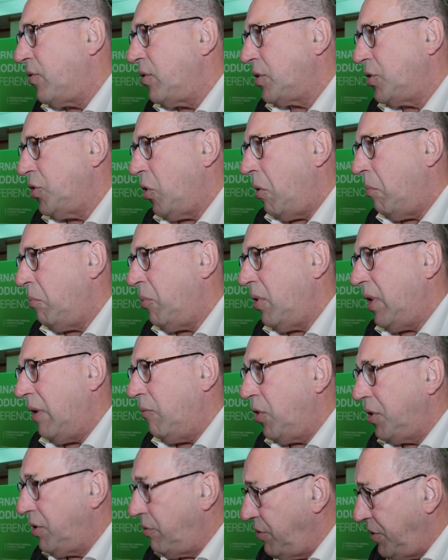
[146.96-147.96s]
for example,
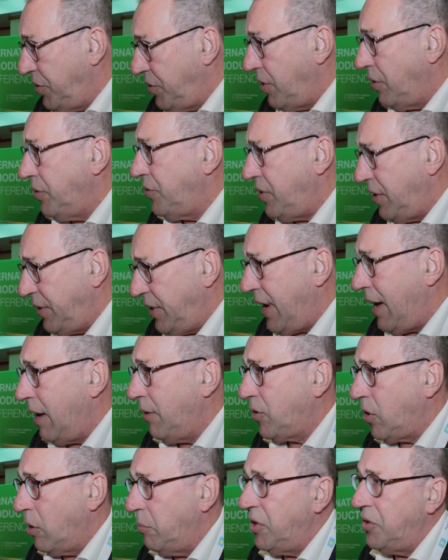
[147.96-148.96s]
and what the results and the
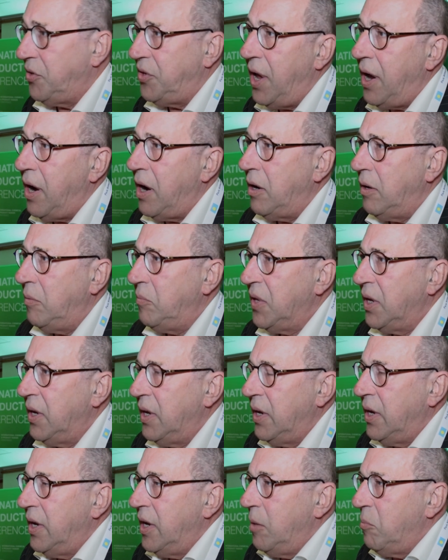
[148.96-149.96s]
outcome is there.
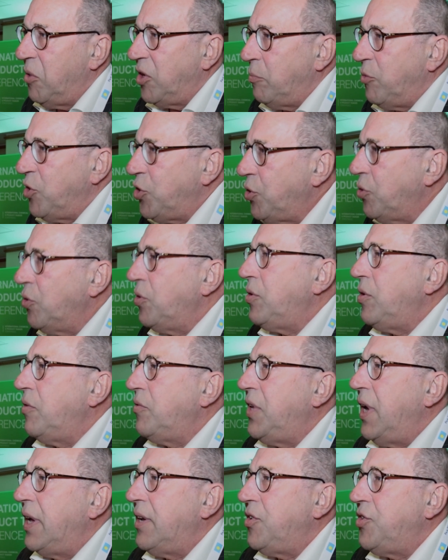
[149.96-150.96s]
But the majority
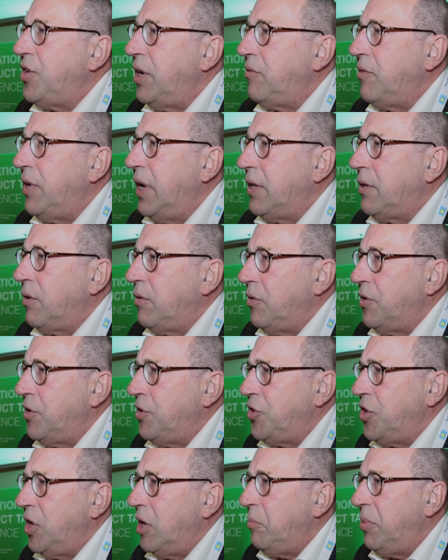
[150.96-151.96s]
of data generated on a
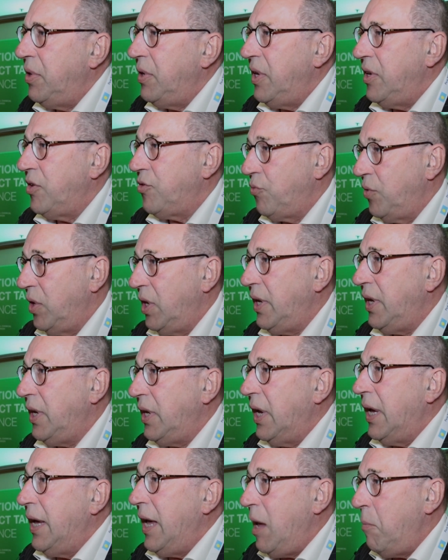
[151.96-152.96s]
ship is
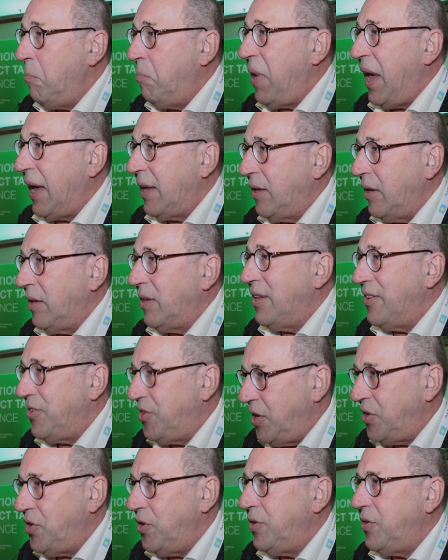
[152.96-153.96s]
really impacting
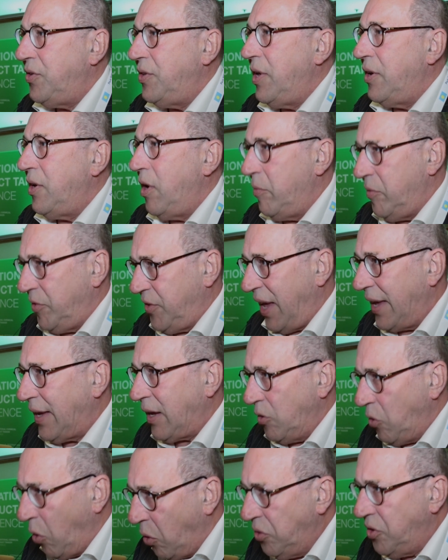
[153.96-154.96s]
decisions that are
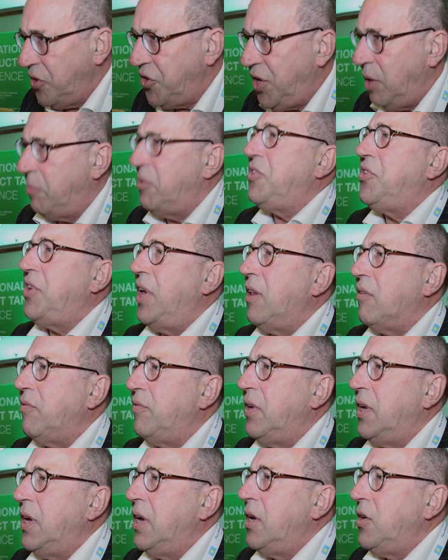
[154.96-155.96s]
taken on the ship itself.
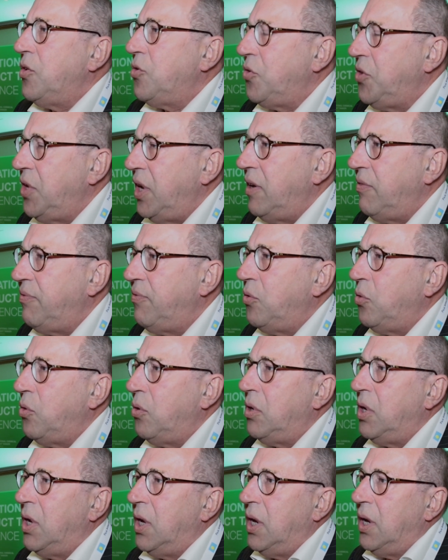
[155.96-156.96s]
So
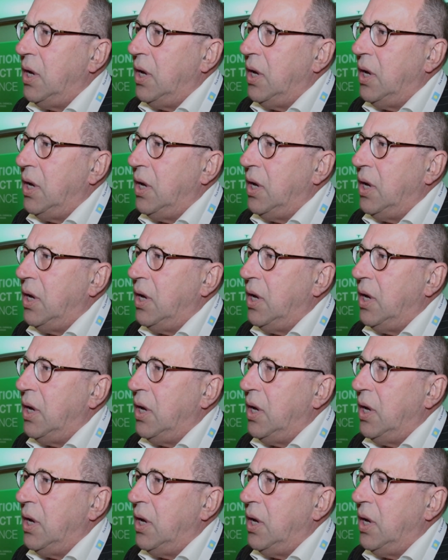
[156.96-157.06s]
therefore,